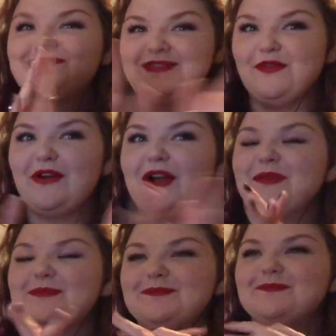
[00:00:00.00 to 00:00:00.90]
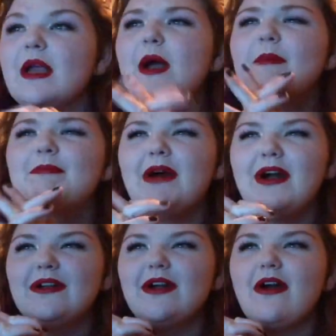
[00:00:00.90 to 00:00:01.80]
so far.
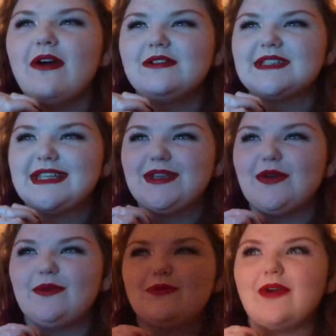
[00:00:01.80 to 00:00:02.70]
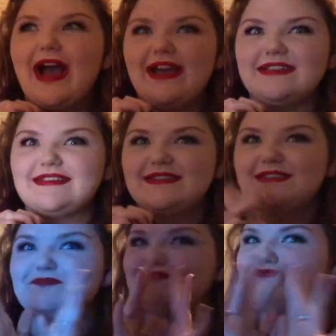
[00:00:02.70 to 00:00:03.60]
Punk healthy rise.